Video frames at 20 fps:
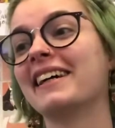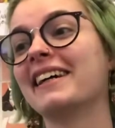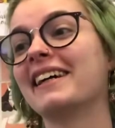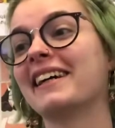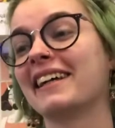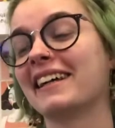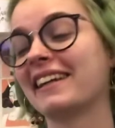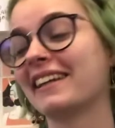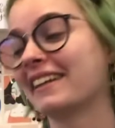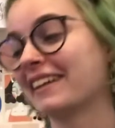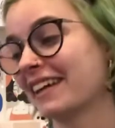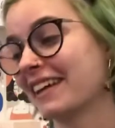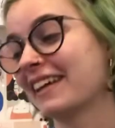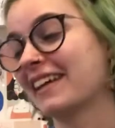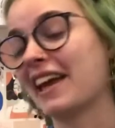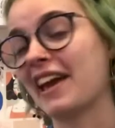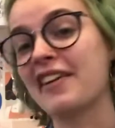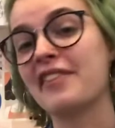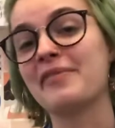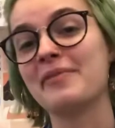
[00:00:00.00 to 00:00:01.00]
It
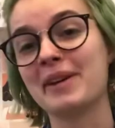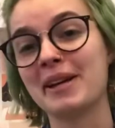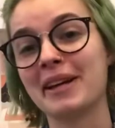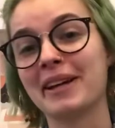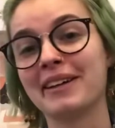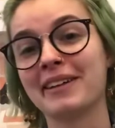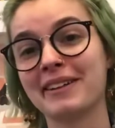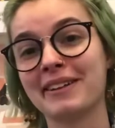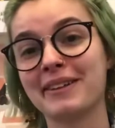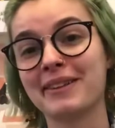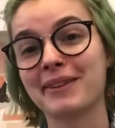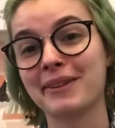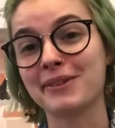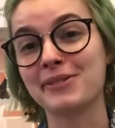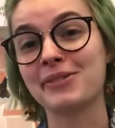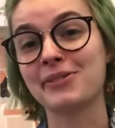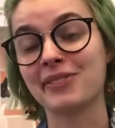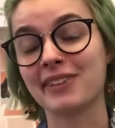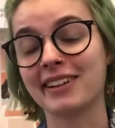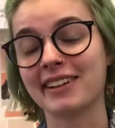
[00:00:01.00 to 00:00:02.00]
gave me those
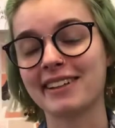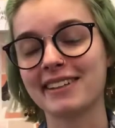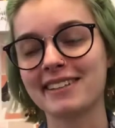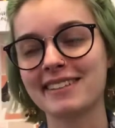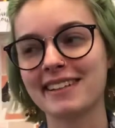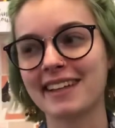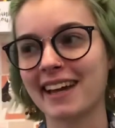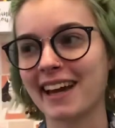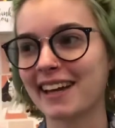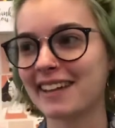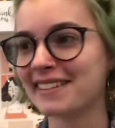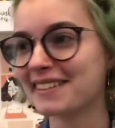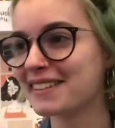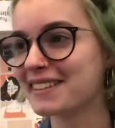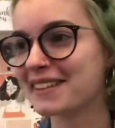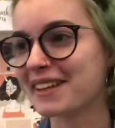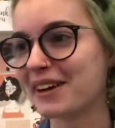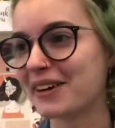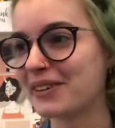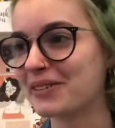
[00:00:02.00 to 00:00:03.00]
feelings again,
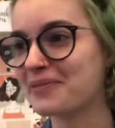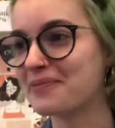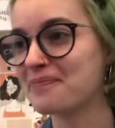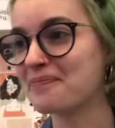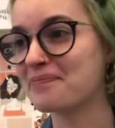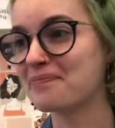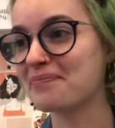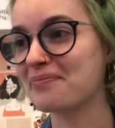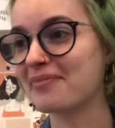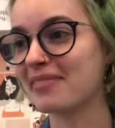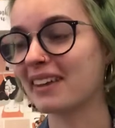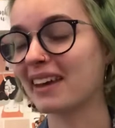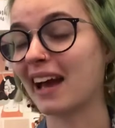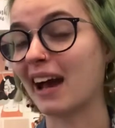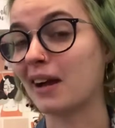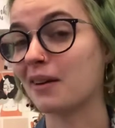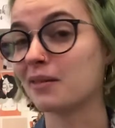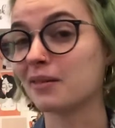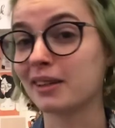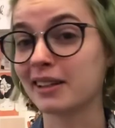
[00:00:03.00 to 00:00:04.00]
so I
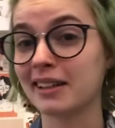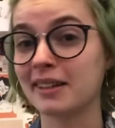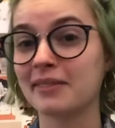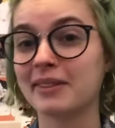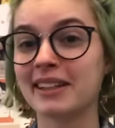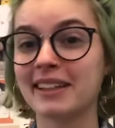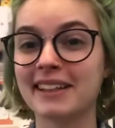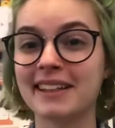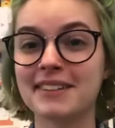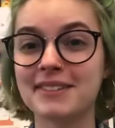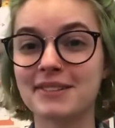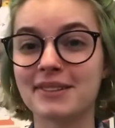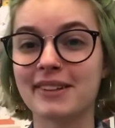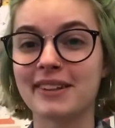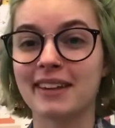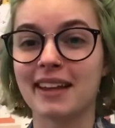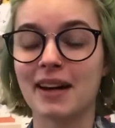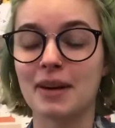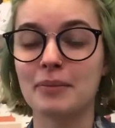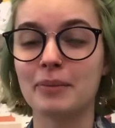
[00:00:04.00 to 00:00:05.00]
really enjoyed
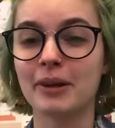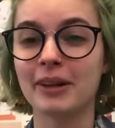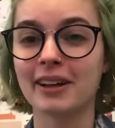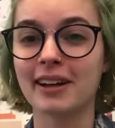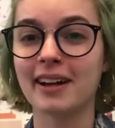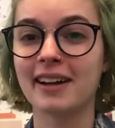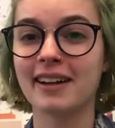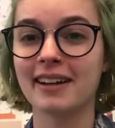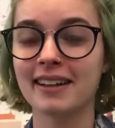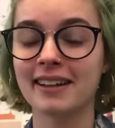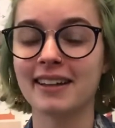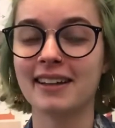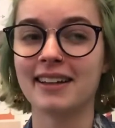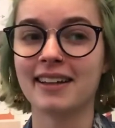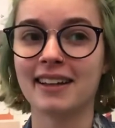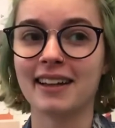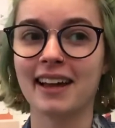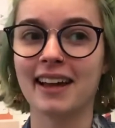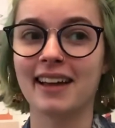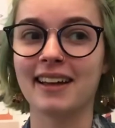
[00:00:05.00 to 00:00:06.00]
that book
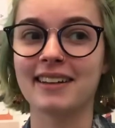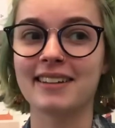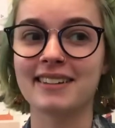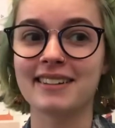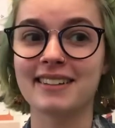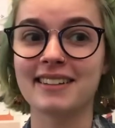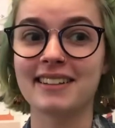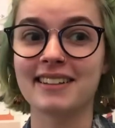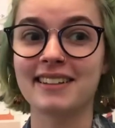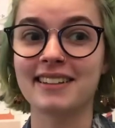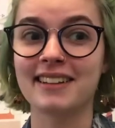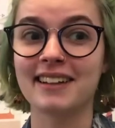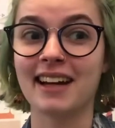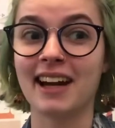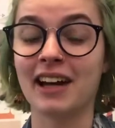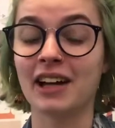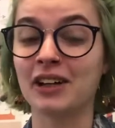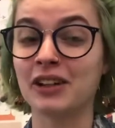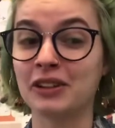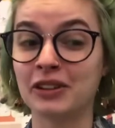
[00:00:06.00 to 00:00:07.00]
and
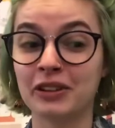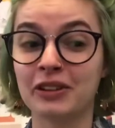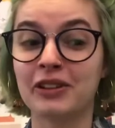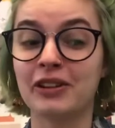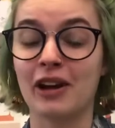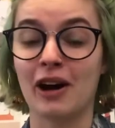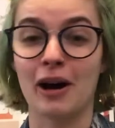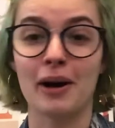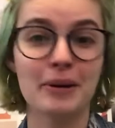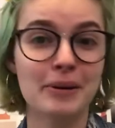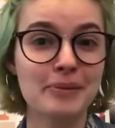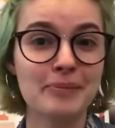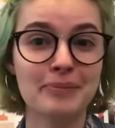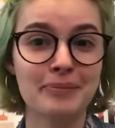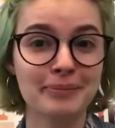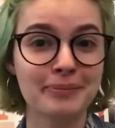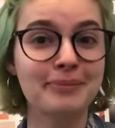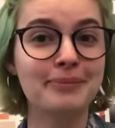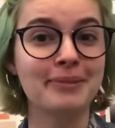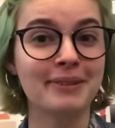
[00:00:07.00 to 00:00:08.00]
could not
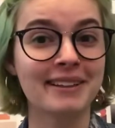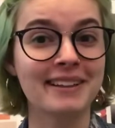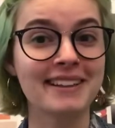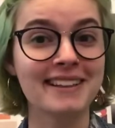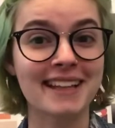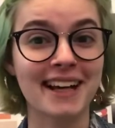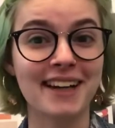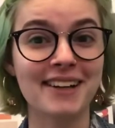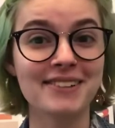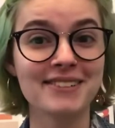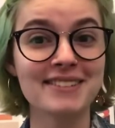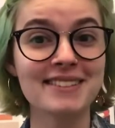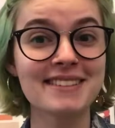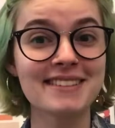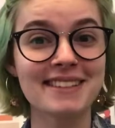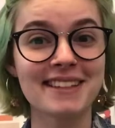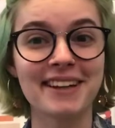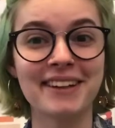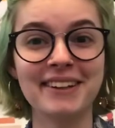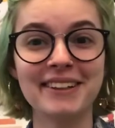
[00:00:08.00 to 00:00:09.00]
put it down,
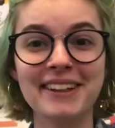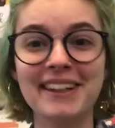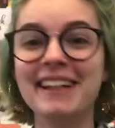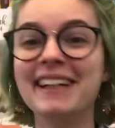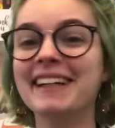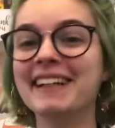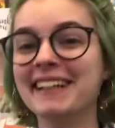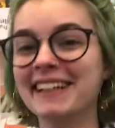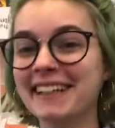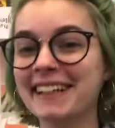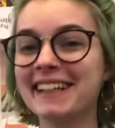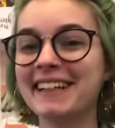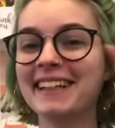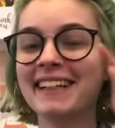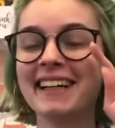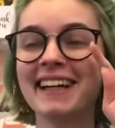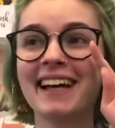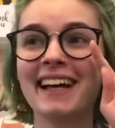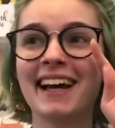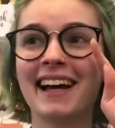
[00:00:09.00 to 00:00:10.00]
so
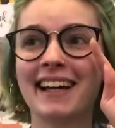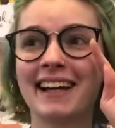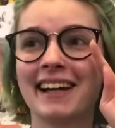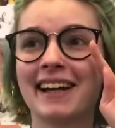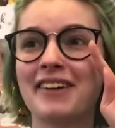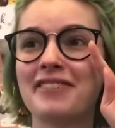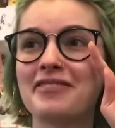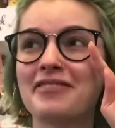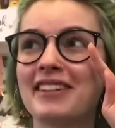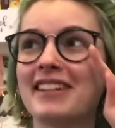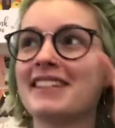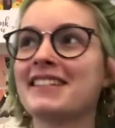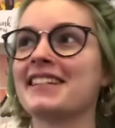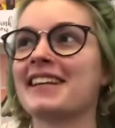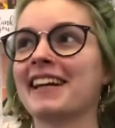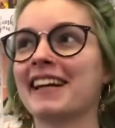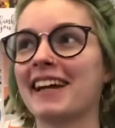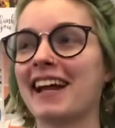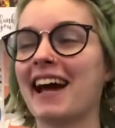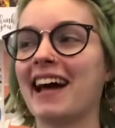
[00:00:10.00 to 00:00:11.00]
ended up finishing
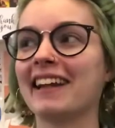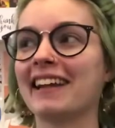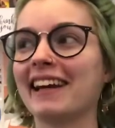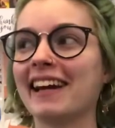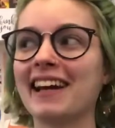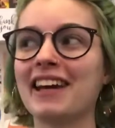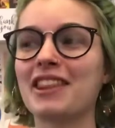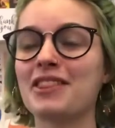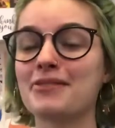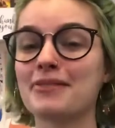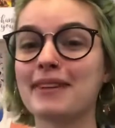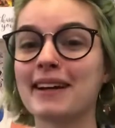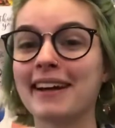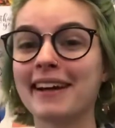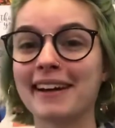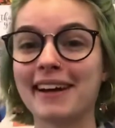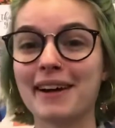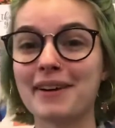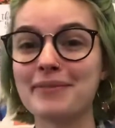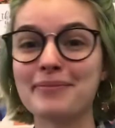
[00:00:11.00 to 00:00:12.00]
it at like 3
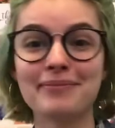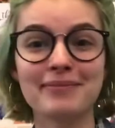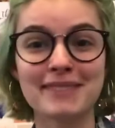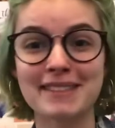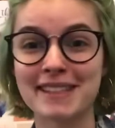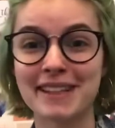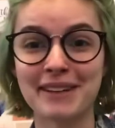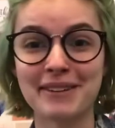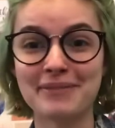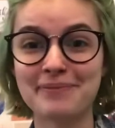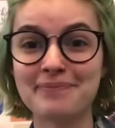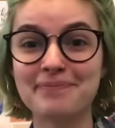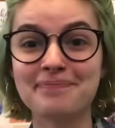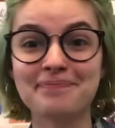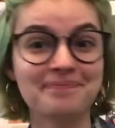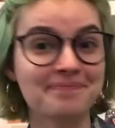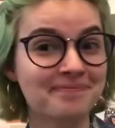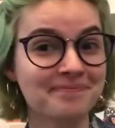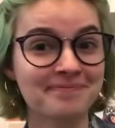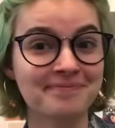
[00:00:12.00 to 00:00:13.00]
a.m. so
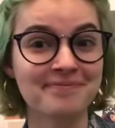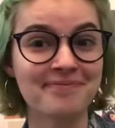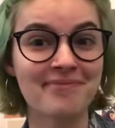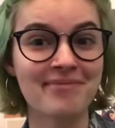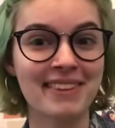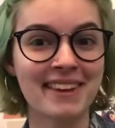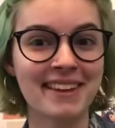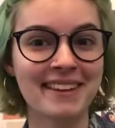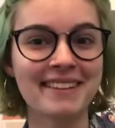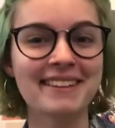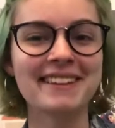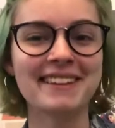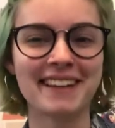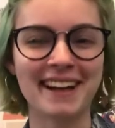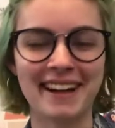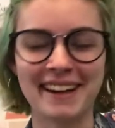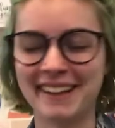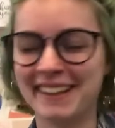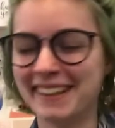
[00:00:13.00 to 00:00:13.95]
yeah.